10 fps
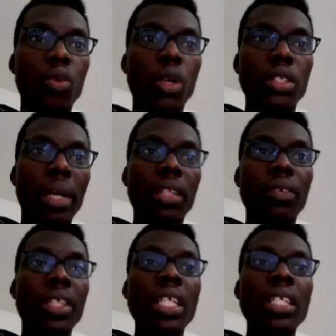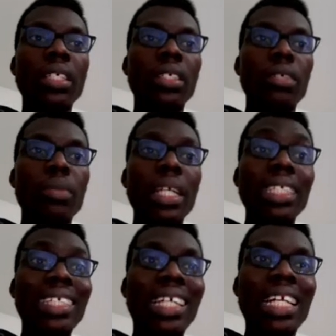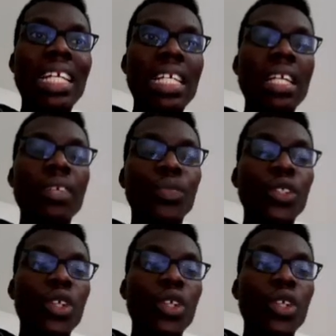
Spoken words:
So what part of this makes it green?